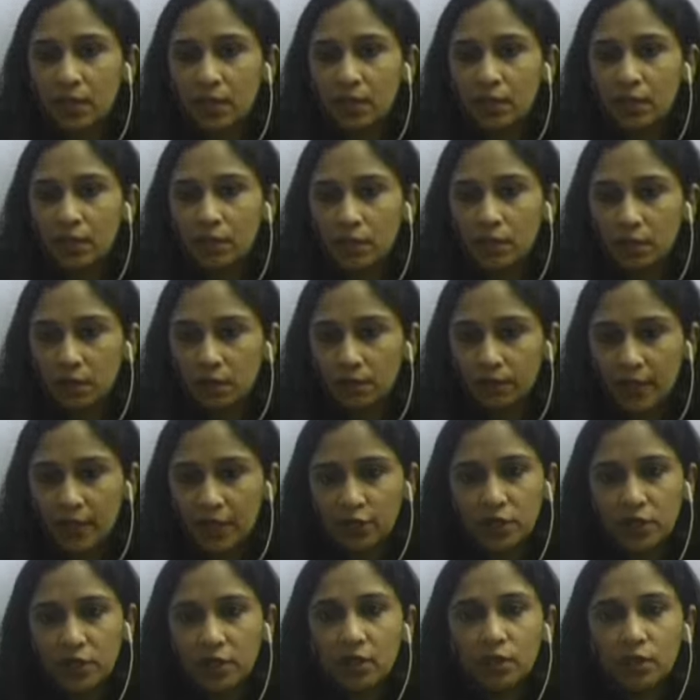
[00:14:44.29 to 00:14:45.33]
in
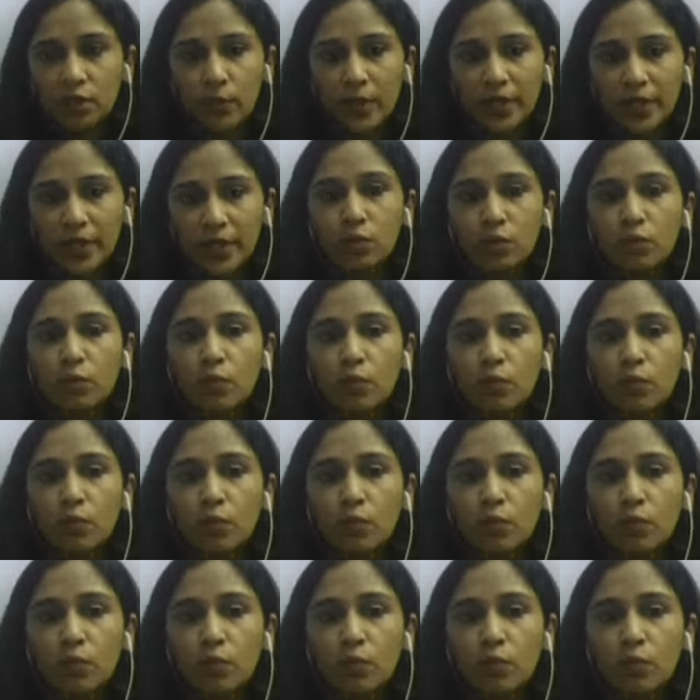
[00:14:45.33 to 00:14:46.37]
financial year 22,
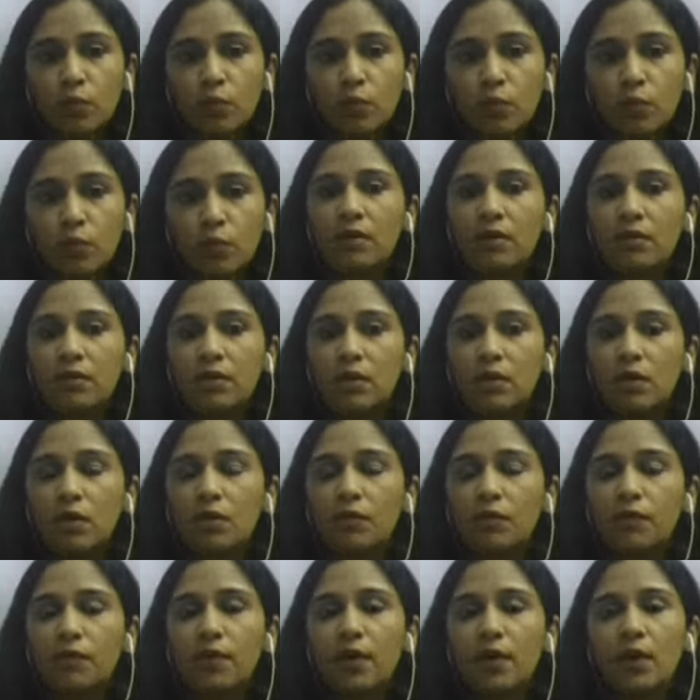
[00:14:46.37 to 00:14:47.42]
which is mainly on account
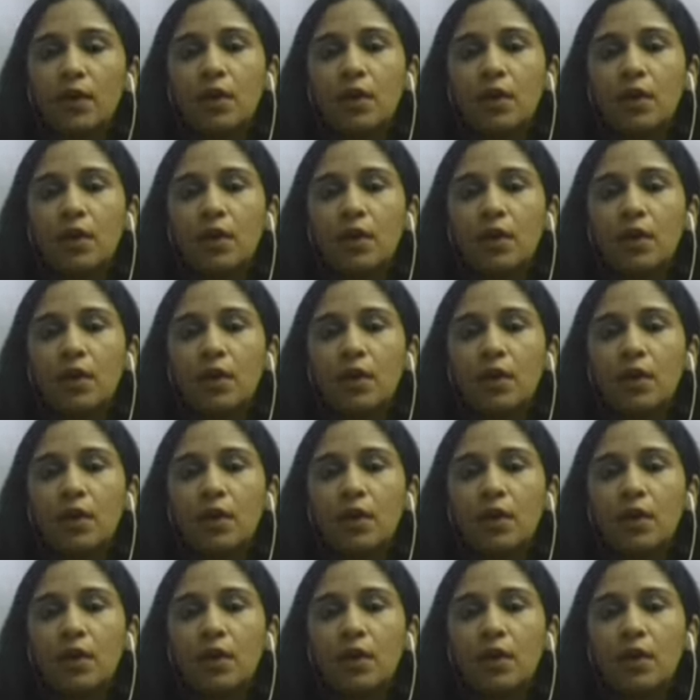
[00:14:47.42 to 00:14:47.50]
of